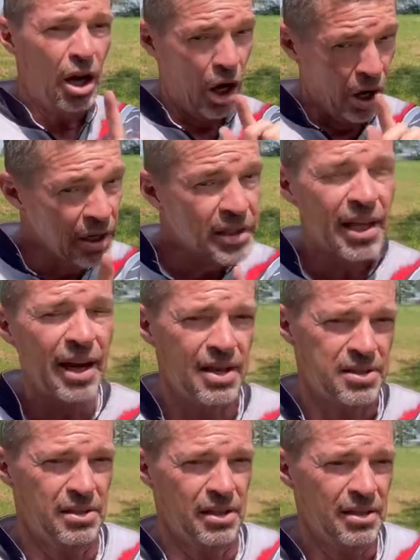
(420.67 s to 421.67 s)

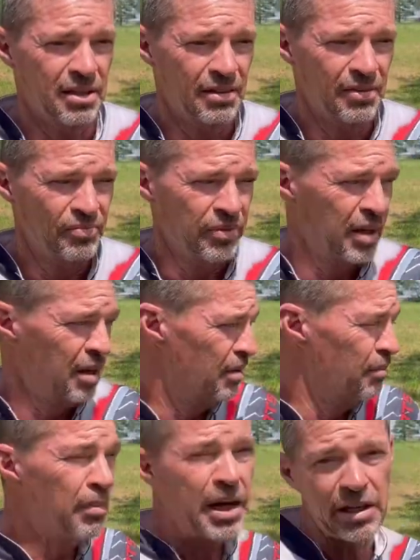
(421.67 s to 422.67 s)
untested
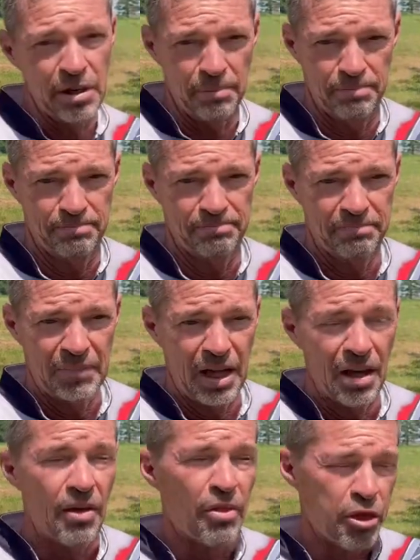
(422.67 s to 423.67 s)
medium,
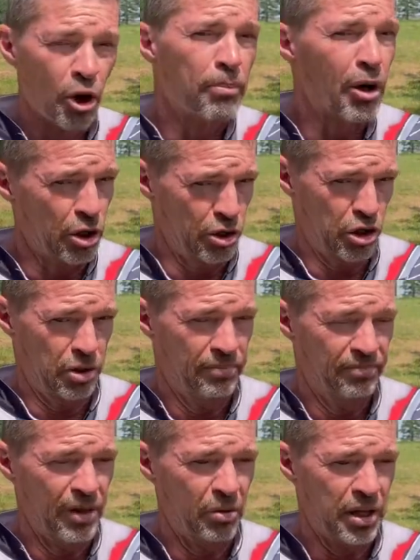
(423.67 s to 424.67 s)
the birch,
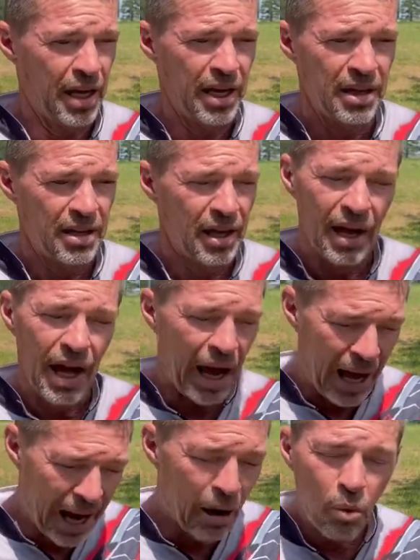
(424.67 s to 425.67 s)
okay?
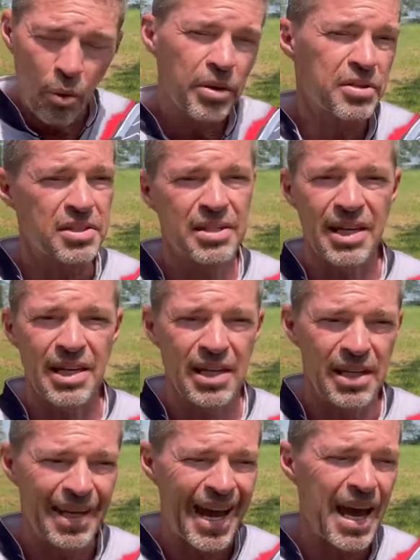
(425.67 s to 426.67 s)
I wanna see,
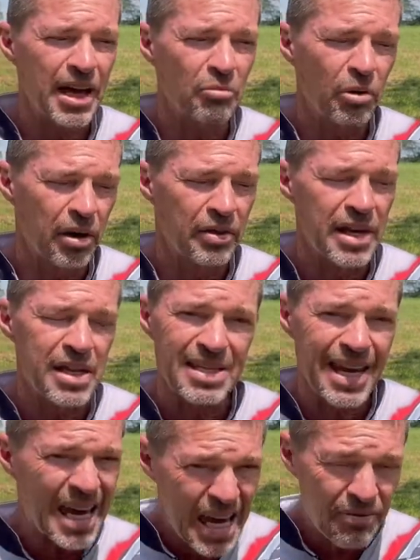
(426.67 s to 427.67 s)
can one of these
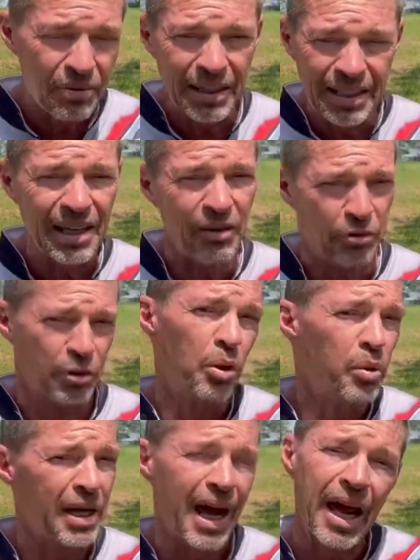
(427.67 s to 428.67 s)
even get
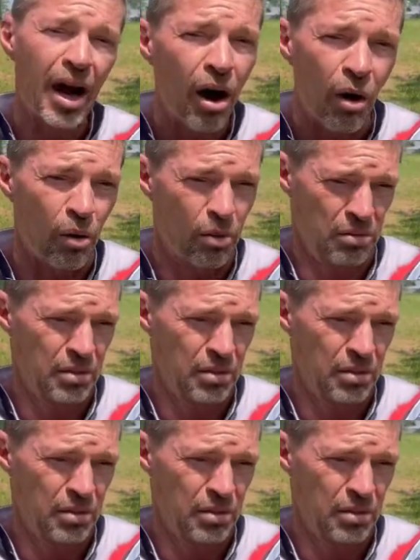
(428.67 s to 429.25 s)
through it at all?